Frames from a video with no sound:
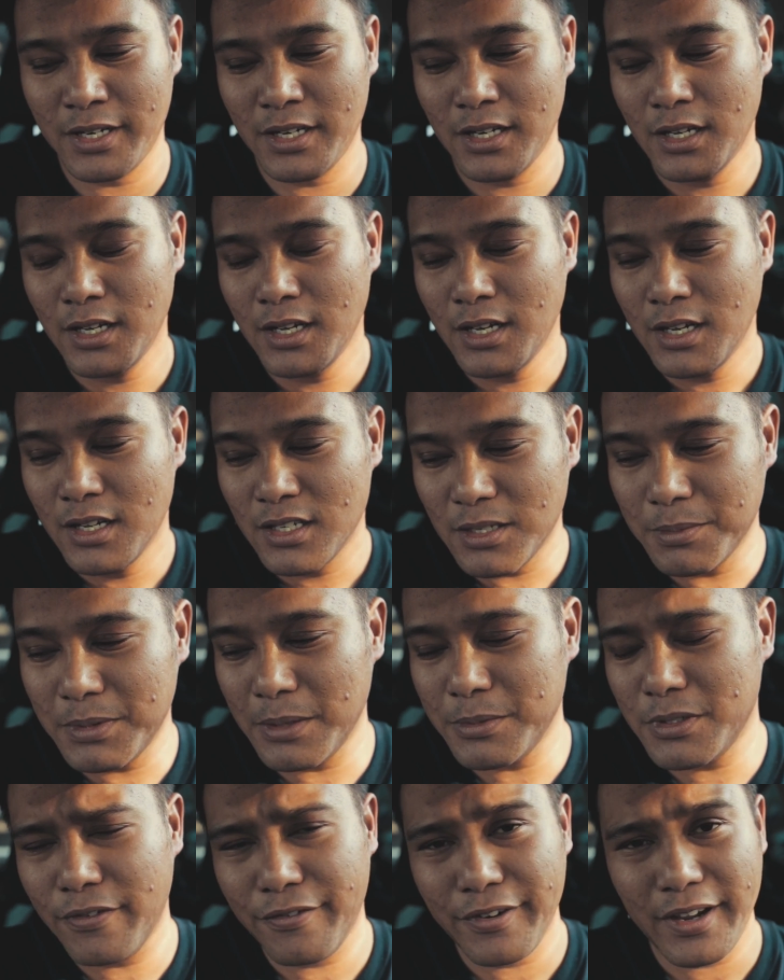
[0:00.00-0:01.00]
And
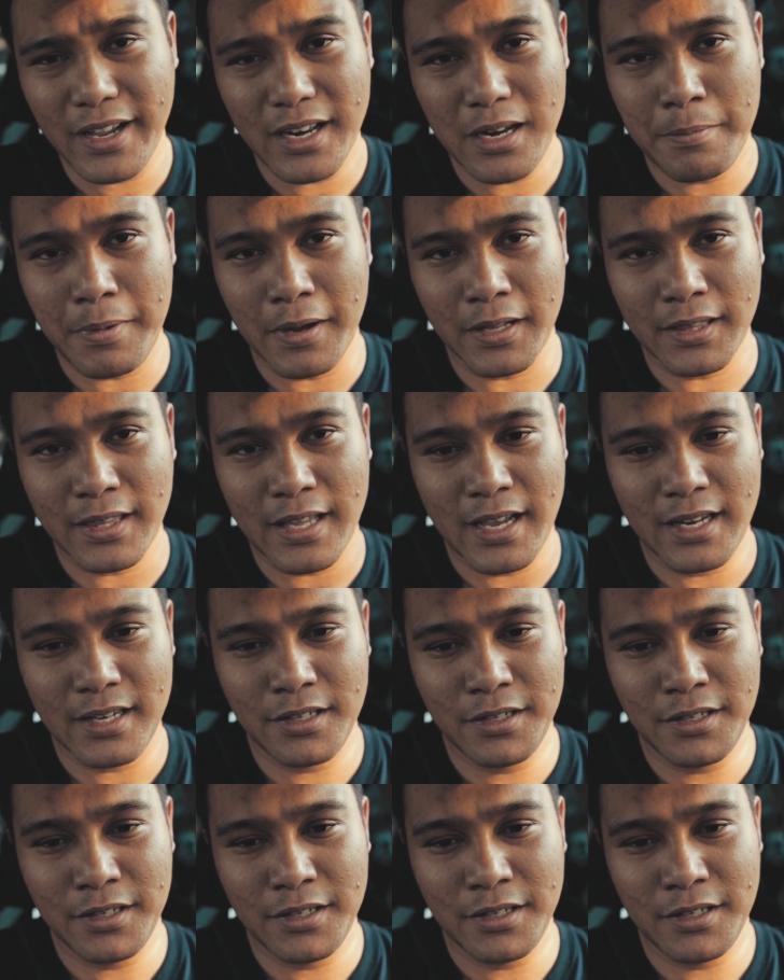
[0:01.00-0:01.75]
sometimes you forget about that.